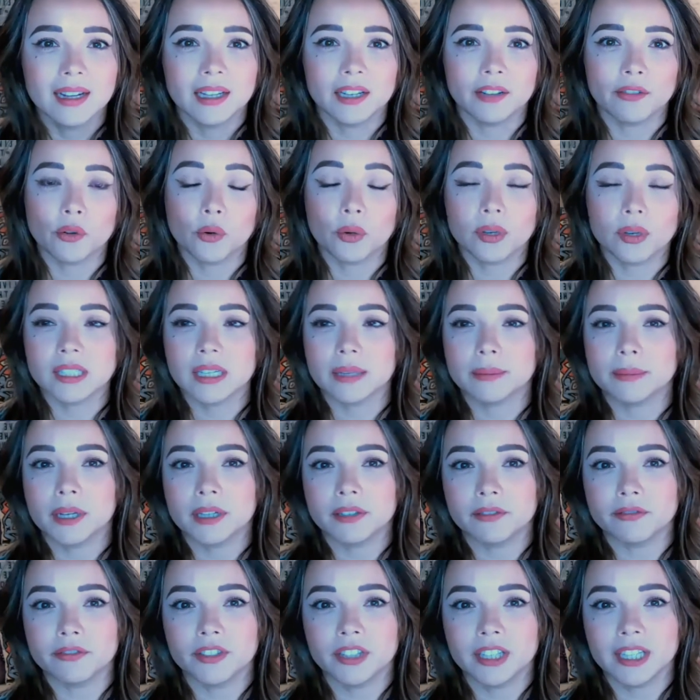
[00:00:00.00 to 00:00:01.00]
And of course, I'm
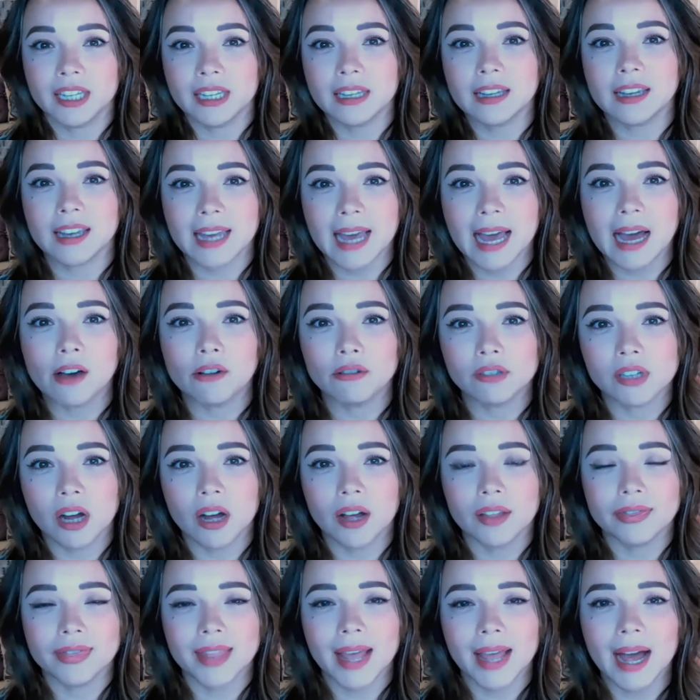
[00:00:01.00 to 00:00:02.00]
kind of geeking out
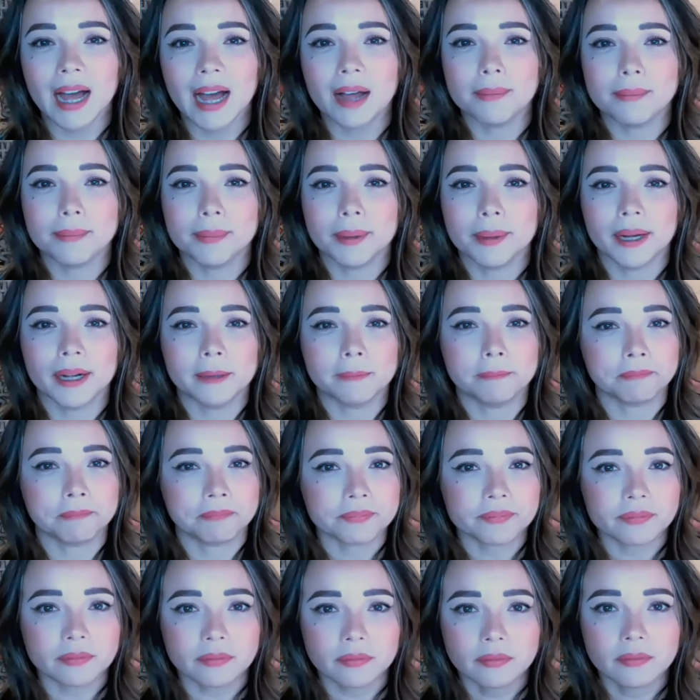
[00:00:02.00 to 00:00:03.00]
on that, but
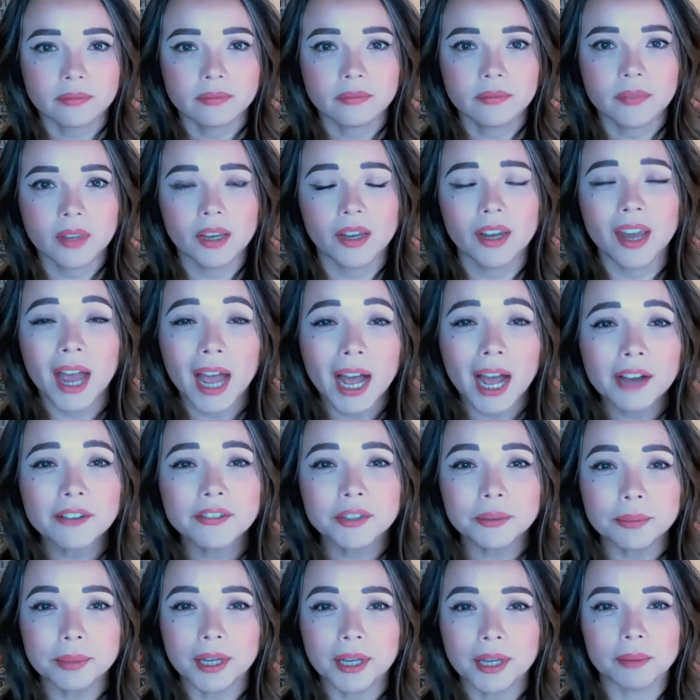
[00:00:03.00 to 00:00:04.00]
you have
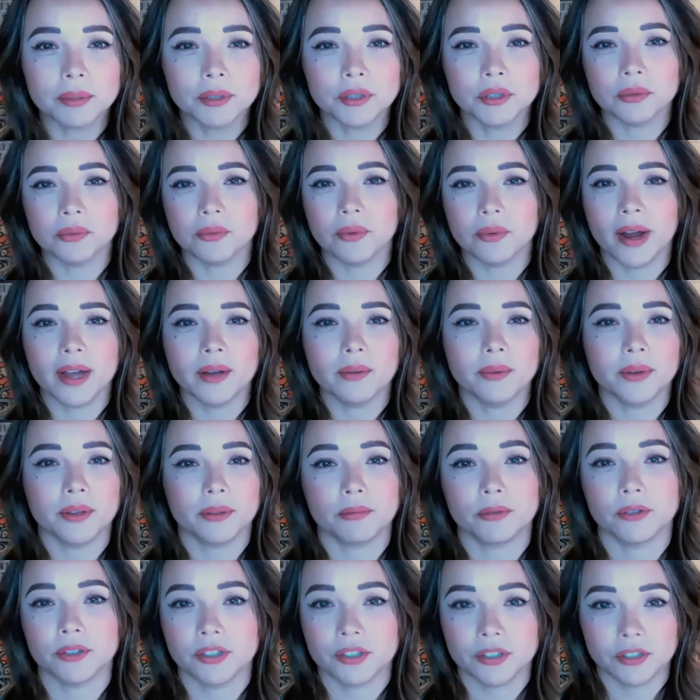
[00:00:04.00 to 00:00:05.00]
to be able to write
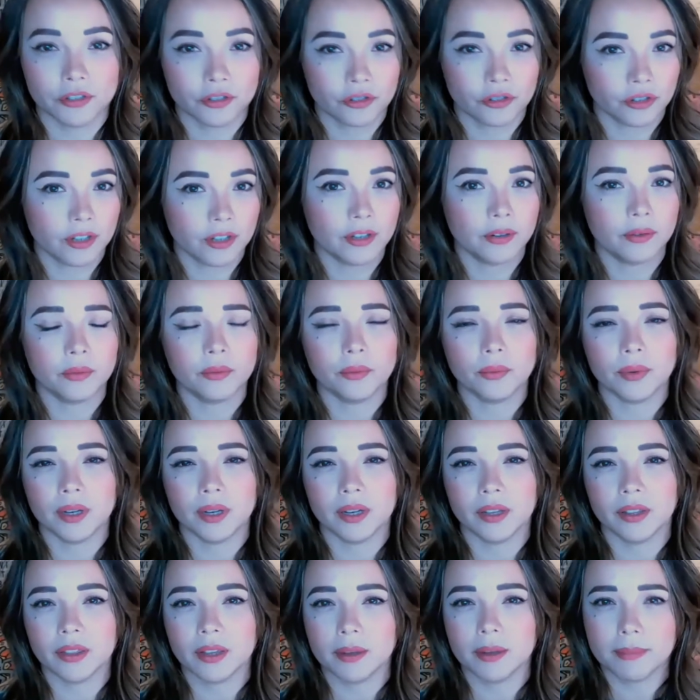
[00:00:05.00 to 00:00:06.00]
with precision,
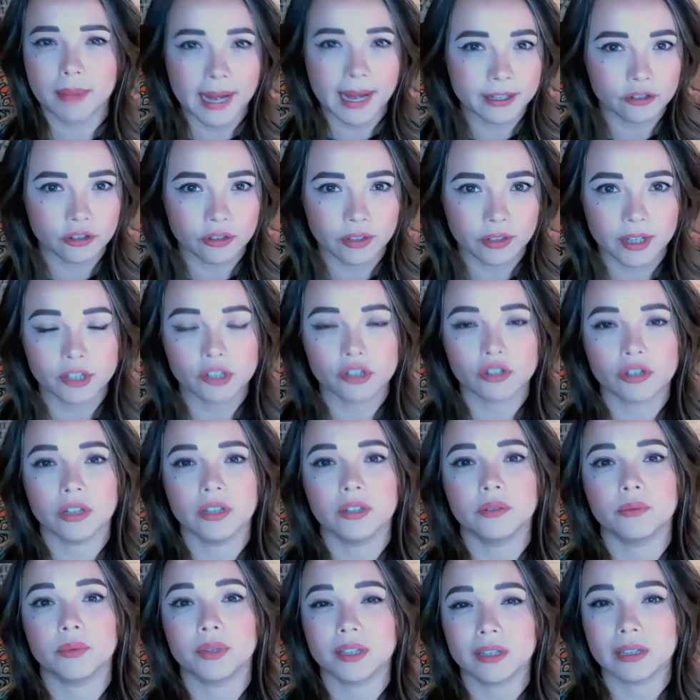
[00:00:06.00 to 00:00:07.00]
with
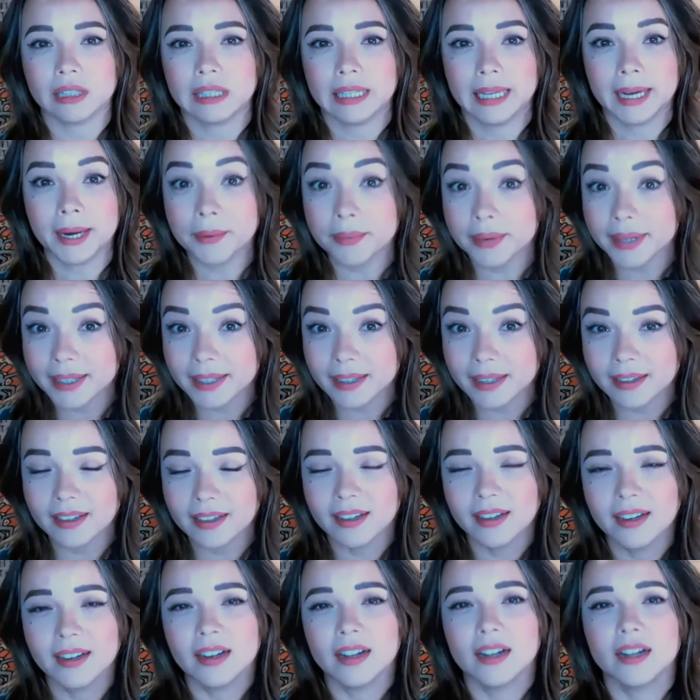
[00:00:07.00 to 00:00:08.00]
imagination,
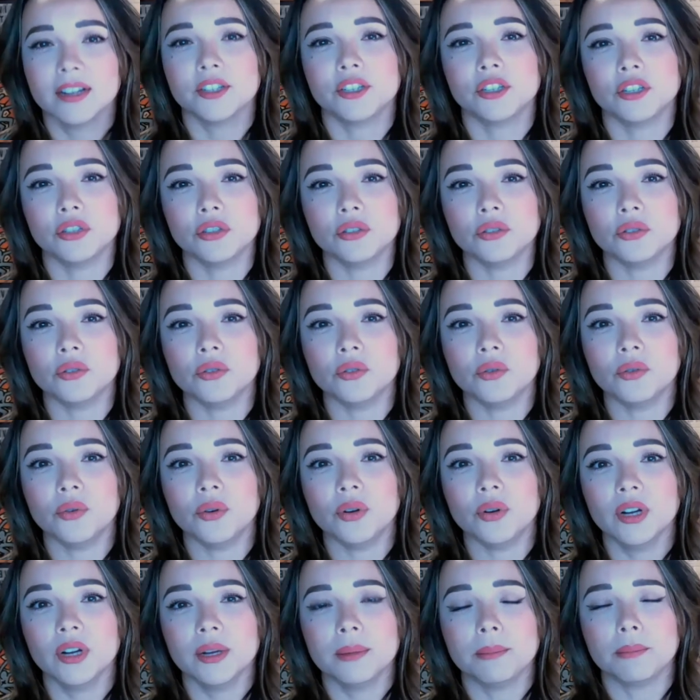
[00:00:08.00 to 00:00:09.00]
clarity
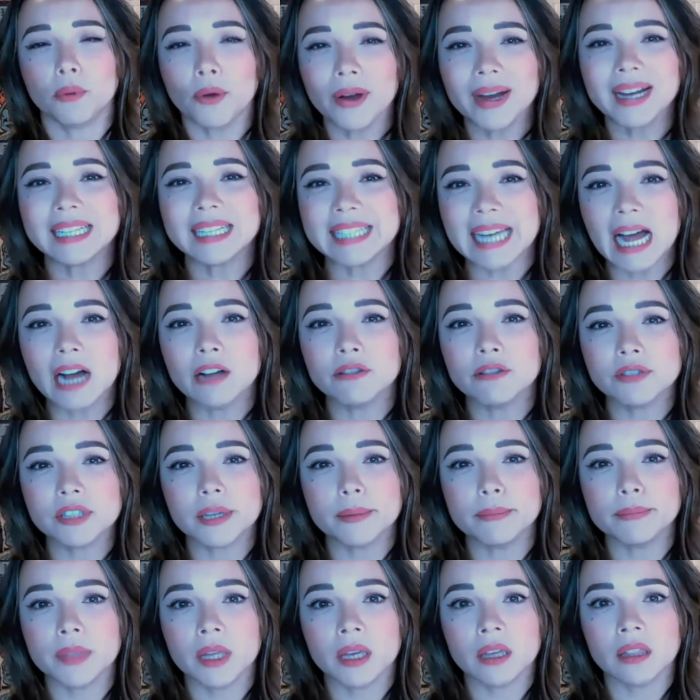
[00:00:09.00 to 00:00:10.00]
to break down
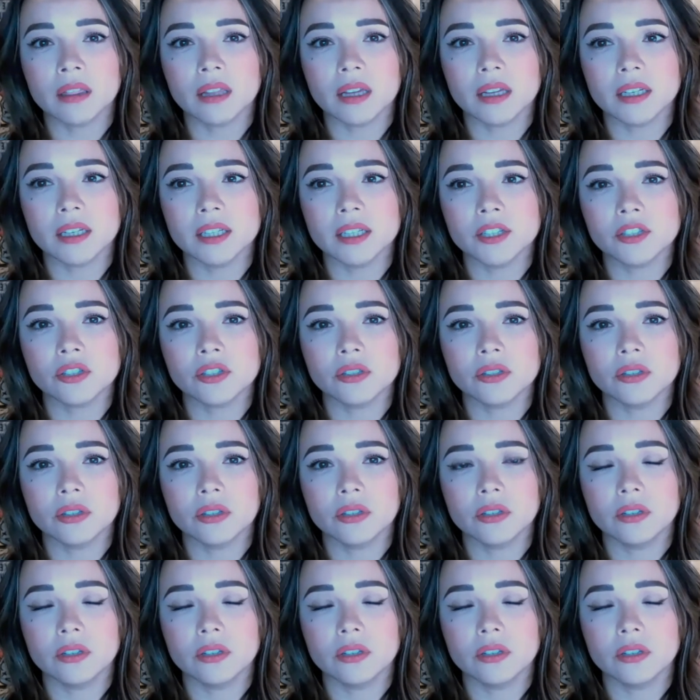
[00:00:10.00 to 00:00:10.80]
something that is